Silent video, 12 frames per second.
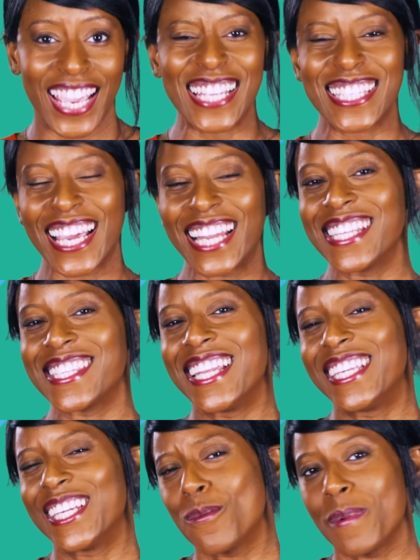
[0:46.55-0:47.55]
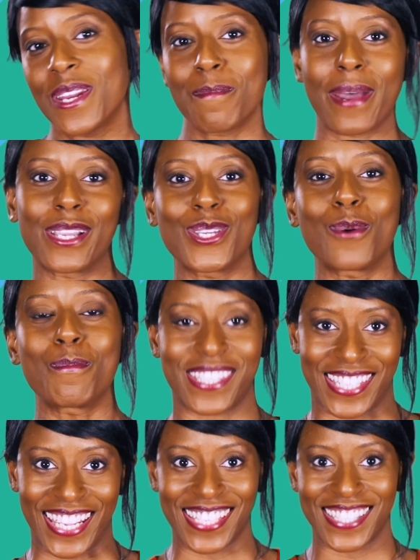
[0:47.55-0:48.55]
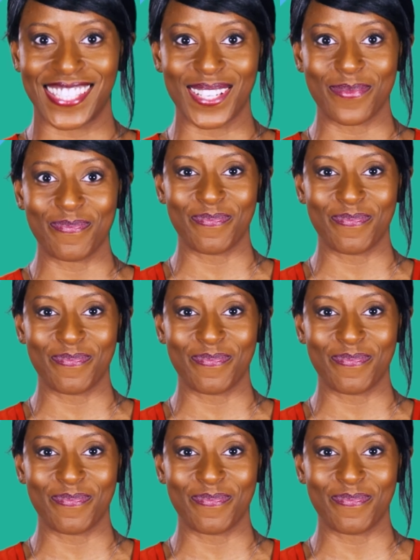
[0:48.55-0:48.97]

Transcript: and tell us a little bit about your business.